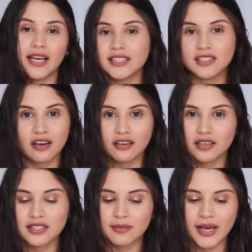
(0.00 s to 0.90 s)
I did not
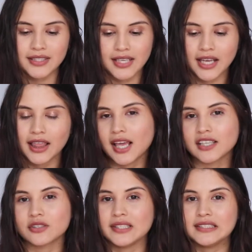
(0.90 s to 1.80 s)
customize
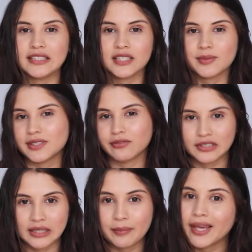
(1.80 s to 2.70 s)
anything so I didn't
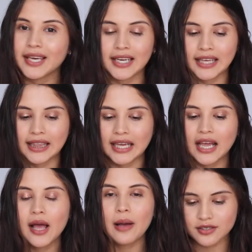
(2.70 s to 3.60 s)
specifically pick
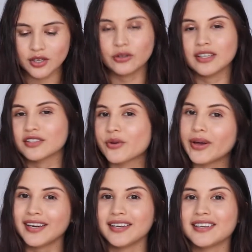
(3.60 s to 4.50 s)
anything. So let's go
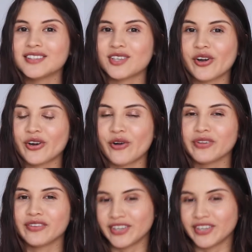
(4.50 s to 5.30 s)
ahead and get started on with the